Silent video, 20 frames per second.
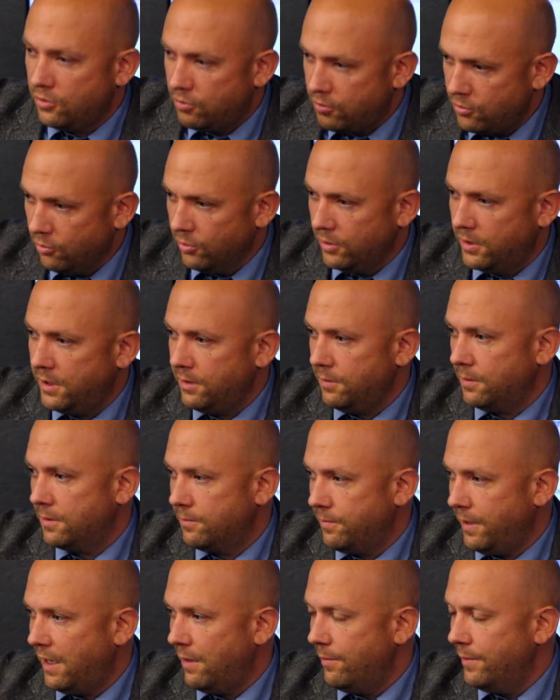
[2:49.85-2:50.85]
to the
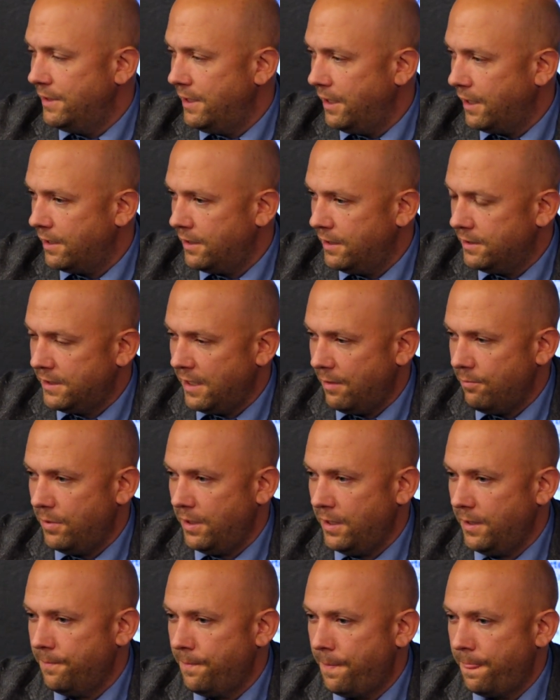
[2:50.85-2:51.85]
Parliamentarian
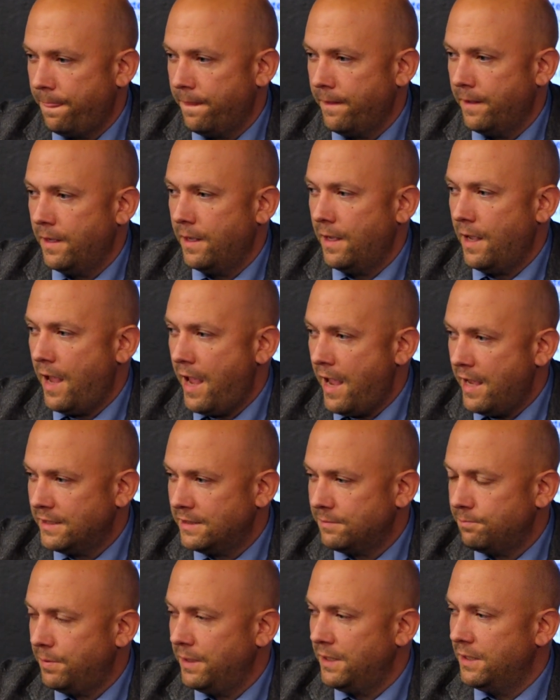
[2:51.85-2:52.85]
Assembly
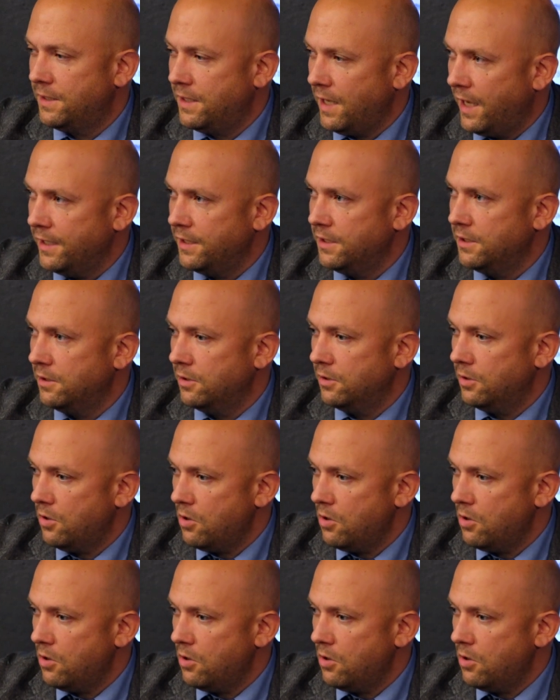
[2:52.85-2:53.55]
has been done